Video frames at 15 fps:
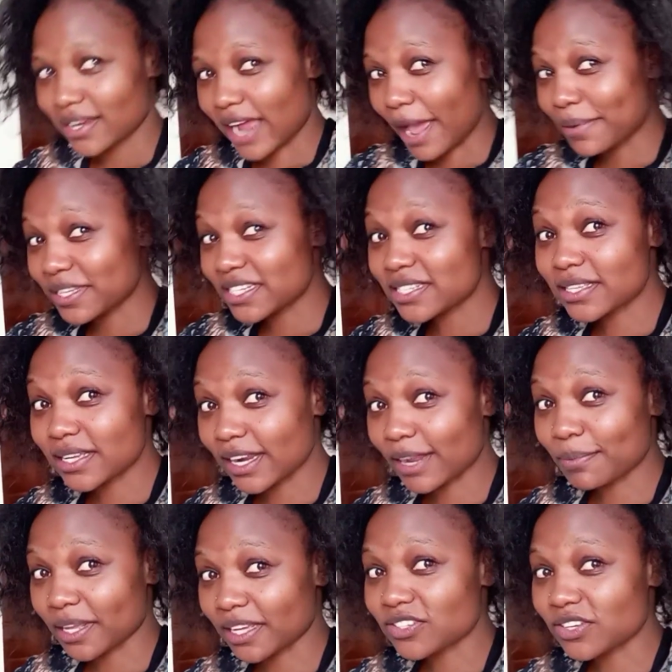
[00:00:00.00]
I just end up
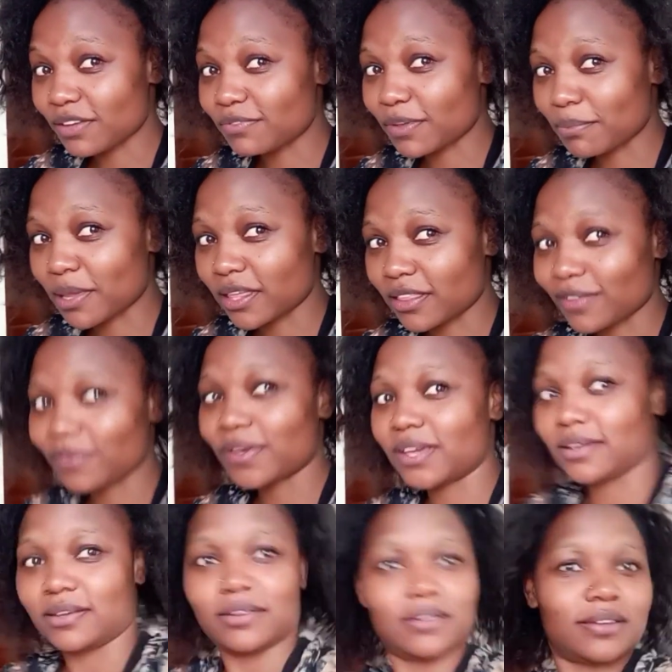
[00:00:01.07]
like shaving by the way